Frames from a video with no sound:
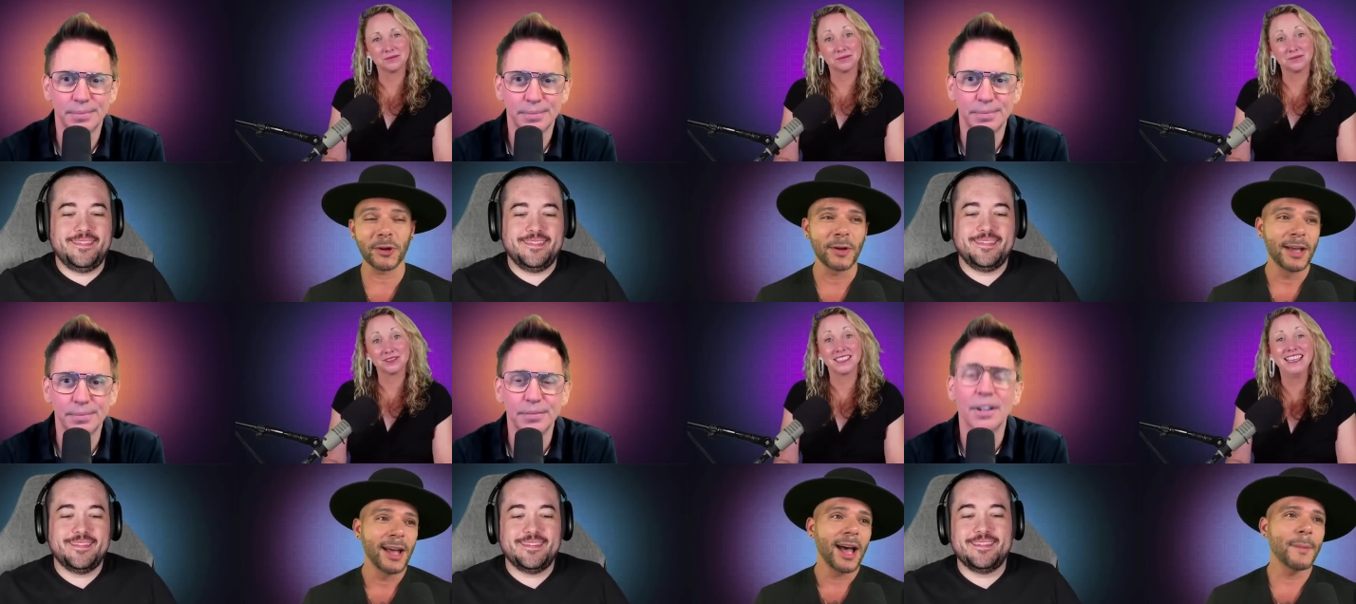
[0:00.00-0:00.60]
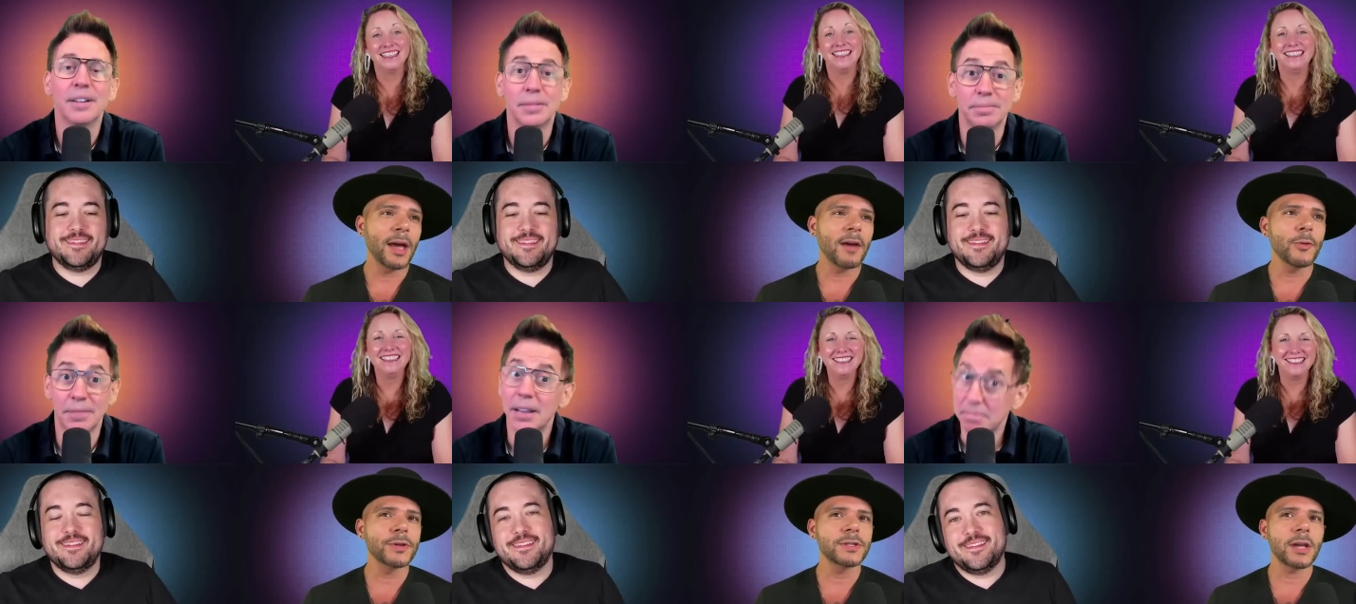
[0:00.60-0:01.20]
Speaker 1: So, I mean,
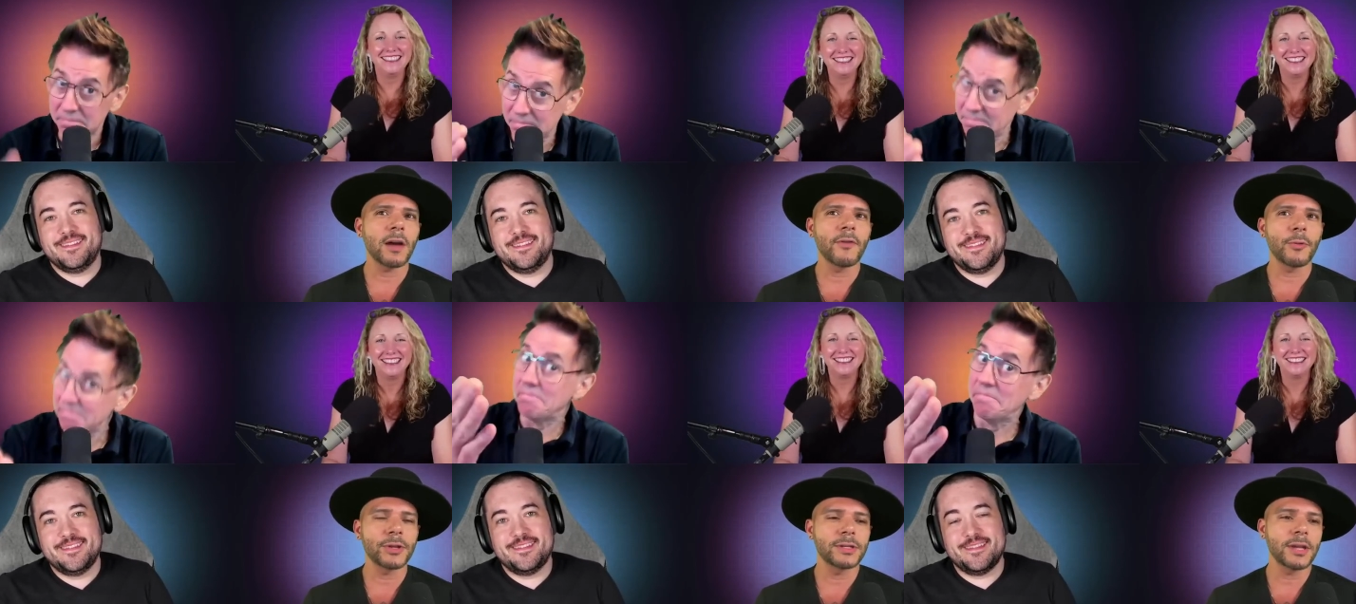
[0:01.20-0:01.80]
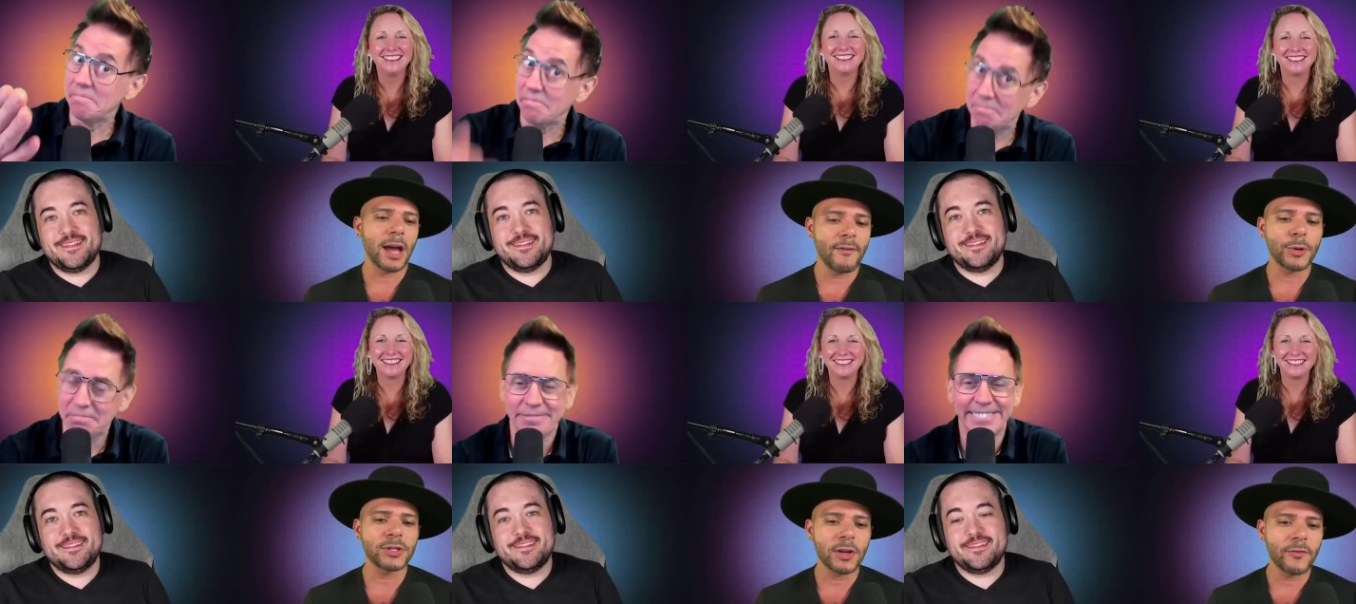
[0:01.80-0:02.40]
I've always, I've always,
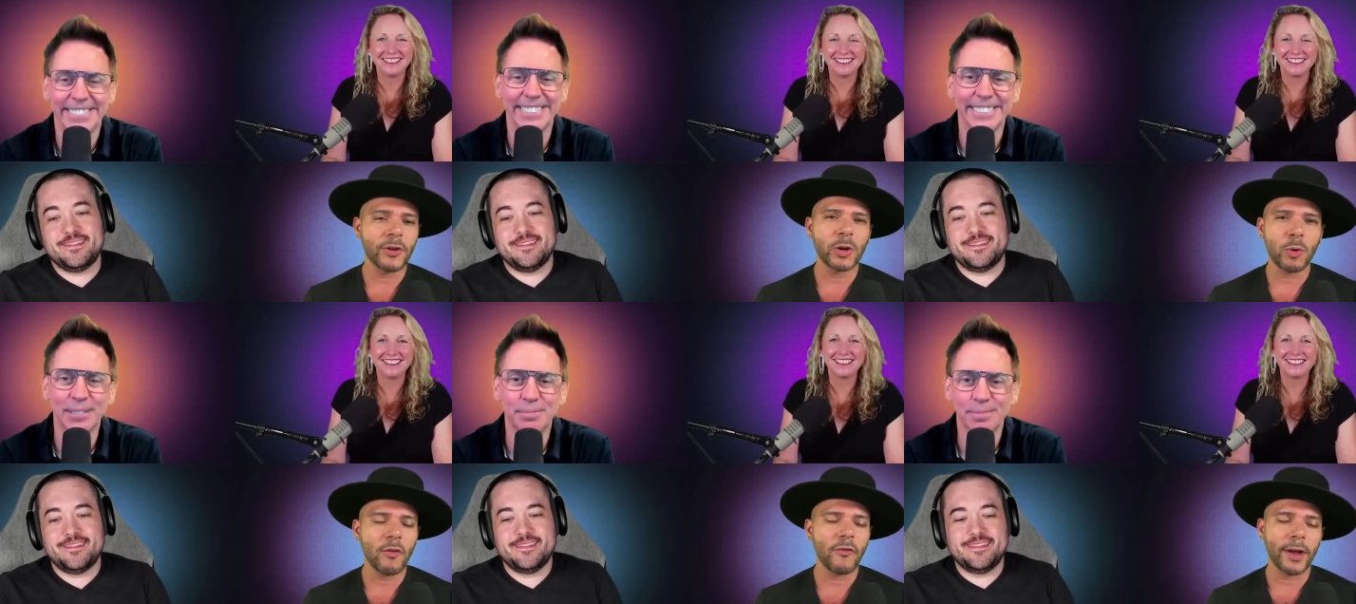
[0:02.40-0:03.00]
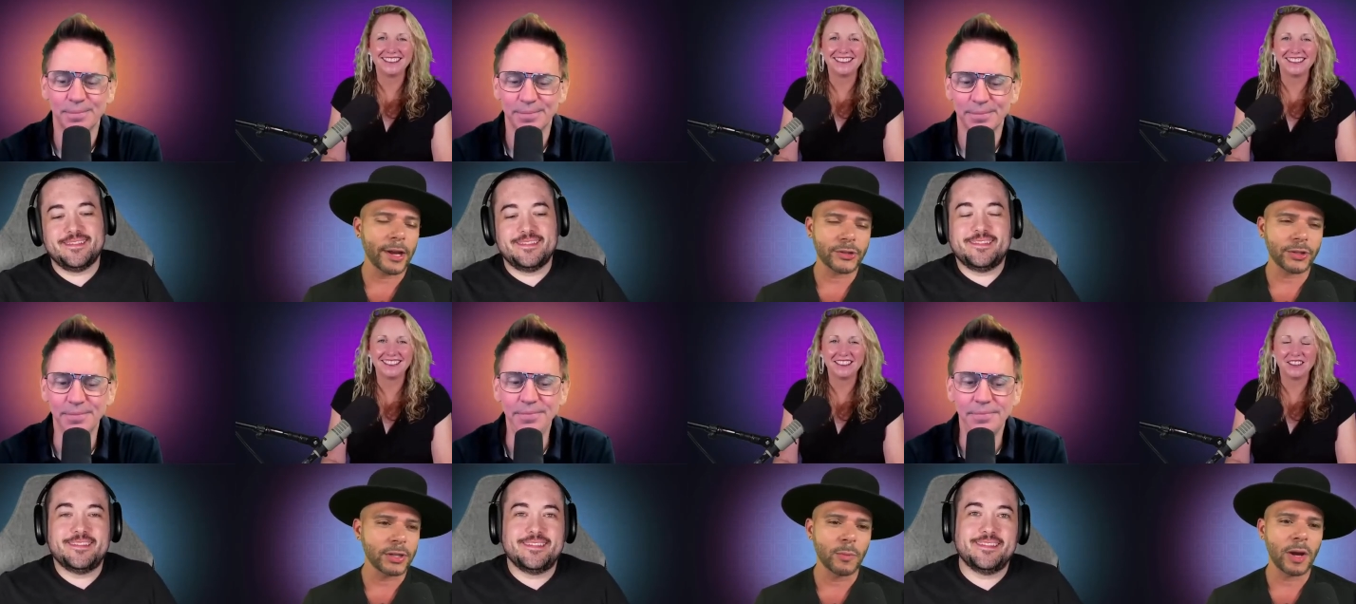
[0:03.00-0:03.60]
I've always done very well
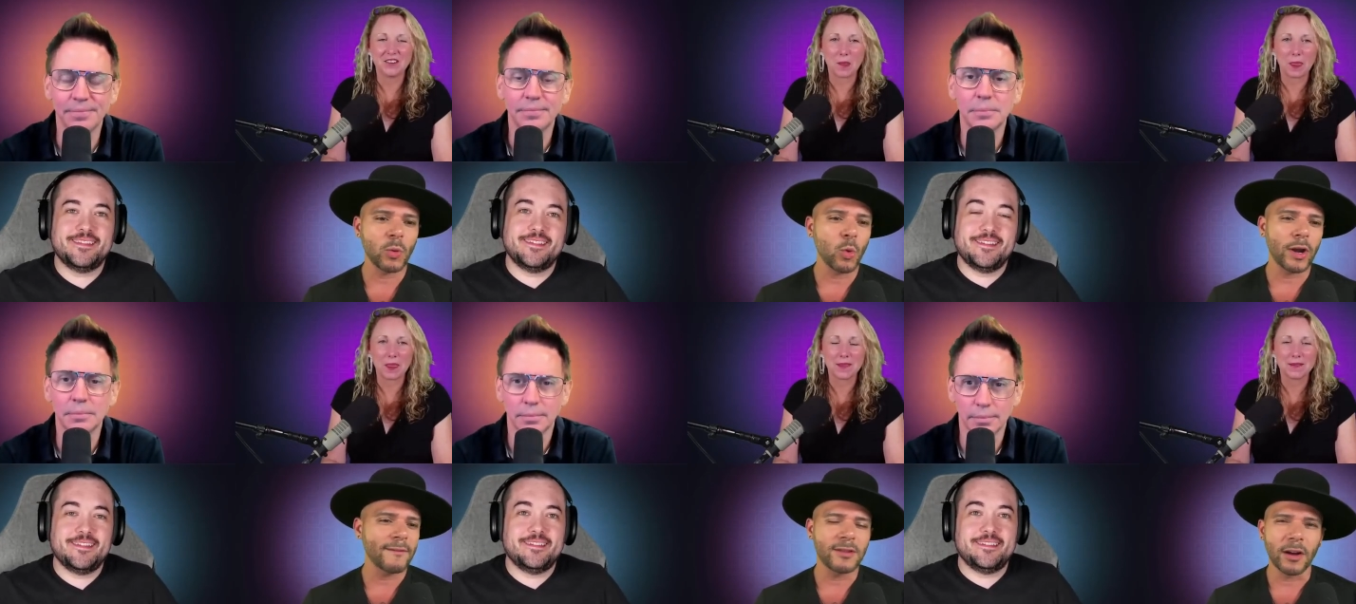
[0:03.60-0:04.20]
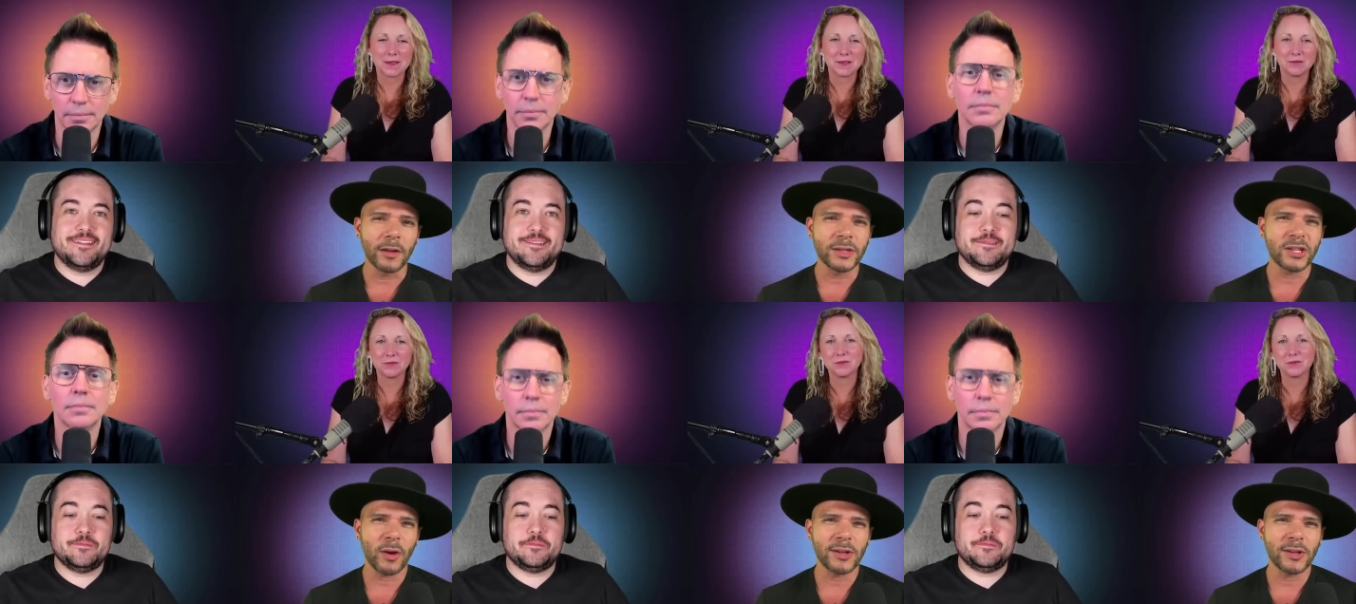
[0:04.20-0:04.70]
financially, no matter what I've done.